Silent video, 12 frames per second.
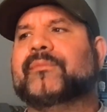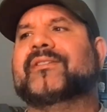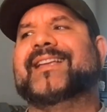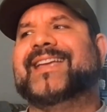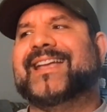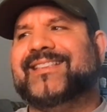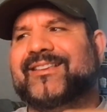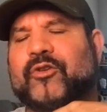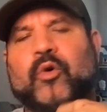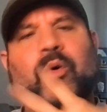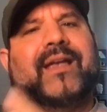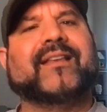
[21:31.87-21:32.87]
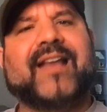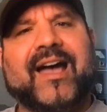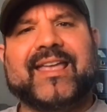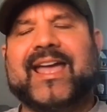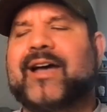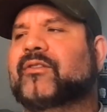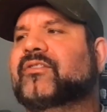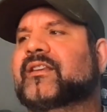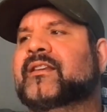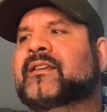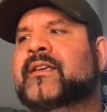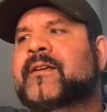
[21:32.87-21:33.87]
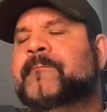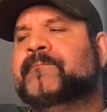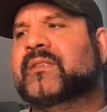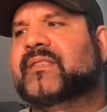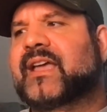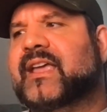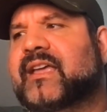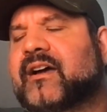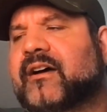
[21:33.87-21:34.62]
is they get these quick knockouts and they